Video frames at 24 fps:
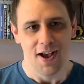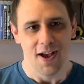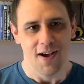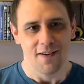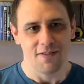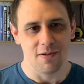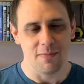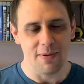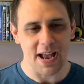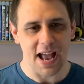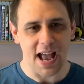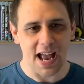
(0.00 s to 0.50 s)

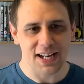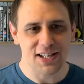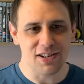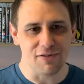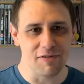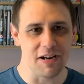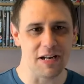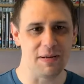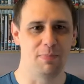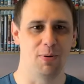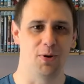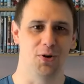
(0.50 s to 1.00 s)
for me I had to
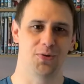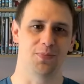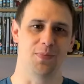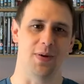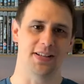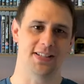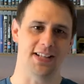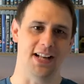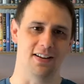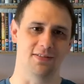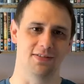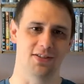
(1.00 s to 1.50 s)
really push
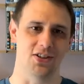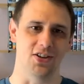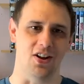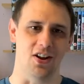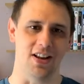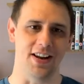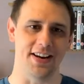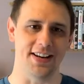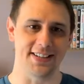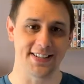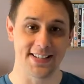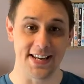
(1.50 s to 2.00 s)
myself to not
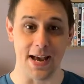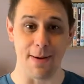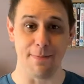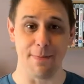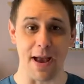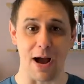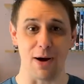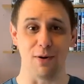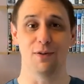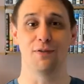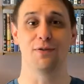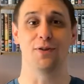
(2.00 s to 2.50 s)
let it take
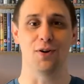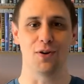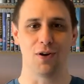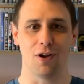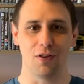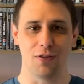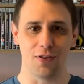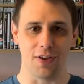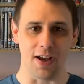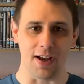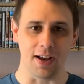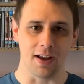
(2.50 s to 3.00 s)
me out of the
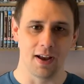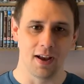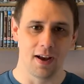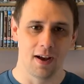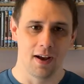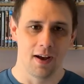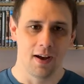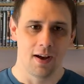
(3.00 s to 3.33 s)
whole thing.